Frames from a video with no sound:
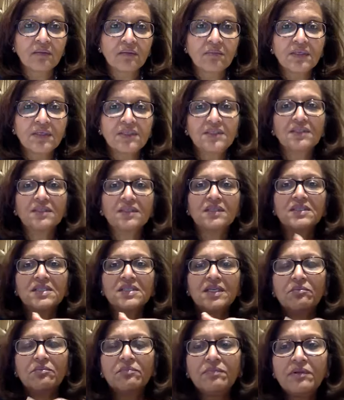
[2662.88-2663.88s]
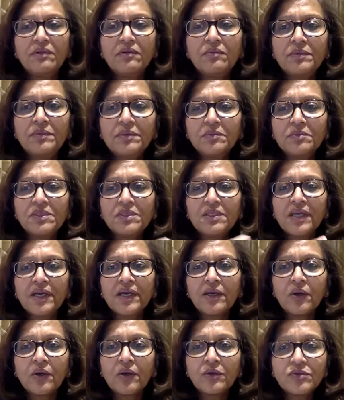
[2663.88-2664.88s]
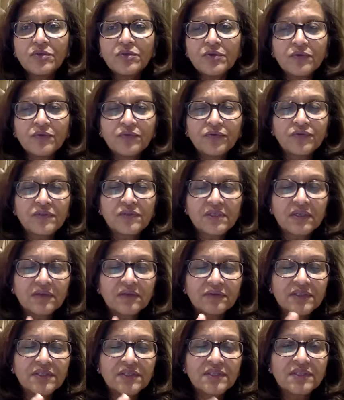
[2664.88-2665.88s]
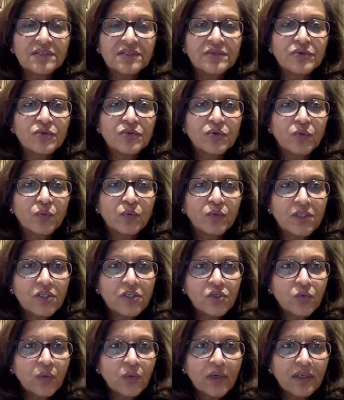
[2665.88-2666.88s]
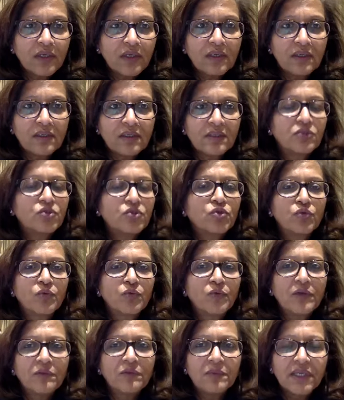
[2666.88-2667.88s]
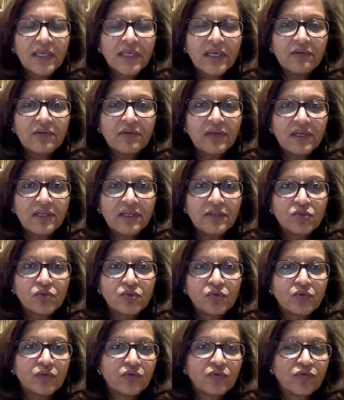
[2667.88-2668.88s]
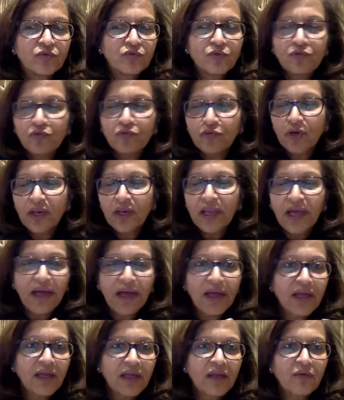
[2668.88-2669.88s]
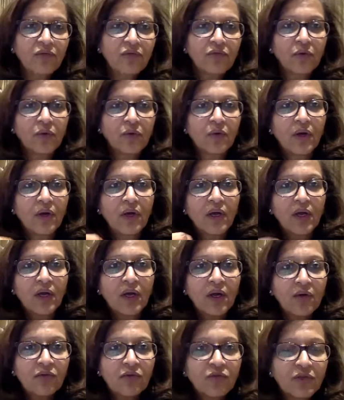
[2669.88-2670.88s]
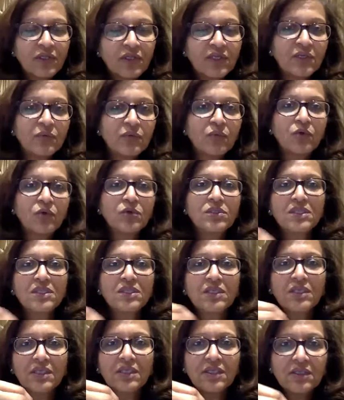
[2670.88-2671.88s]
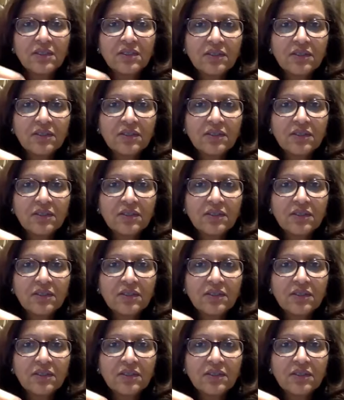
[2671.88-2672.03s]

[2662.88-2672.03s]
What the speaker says: But in the temple, Prabhuji, there are lots of services. So which one should we be giving it to? Food for life or for the devotee? No,